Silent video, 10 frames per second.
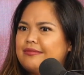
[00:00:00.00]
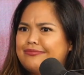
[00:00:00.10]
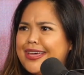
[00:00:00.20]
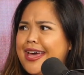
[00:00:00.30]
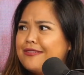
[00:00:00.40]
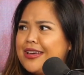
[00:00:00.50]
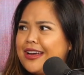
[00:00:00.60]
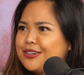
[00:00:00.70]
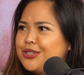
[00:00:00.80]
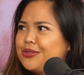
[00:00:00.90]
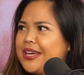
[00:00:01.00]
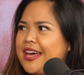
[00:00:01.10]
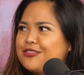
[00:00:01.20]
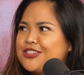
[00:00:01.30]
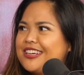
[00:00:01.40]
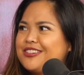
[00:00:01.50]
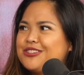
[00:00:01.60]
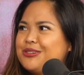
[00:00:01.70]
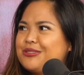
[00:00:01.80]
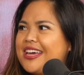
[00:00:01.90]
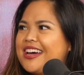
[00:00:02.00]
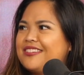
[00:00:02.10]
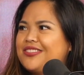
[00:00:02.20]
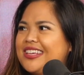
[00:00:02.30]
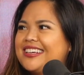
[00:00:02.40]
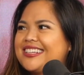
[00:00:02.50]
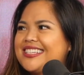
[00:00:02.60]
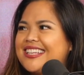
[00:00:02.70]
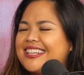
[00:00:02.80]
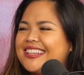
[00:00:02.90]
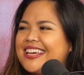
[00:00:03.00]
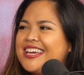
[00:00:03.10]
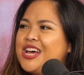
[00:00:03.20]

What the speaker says: they have hair too, they have skin too, they have things that they.